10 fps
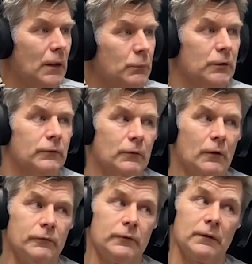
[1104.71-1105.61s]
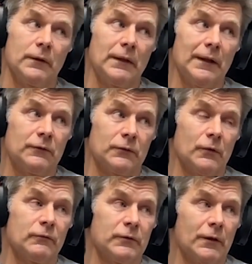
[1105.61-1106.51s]
Because obviously the next
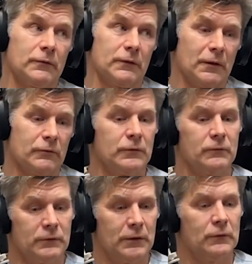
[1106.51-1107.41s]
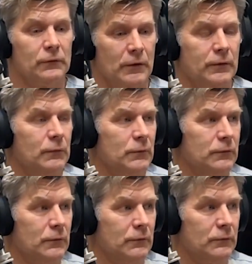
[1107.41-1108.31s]
conversation after you've said, look, I think we
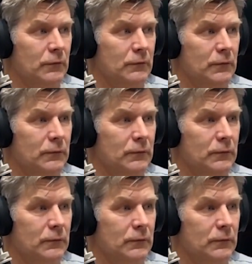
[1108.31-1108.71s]
should do surgery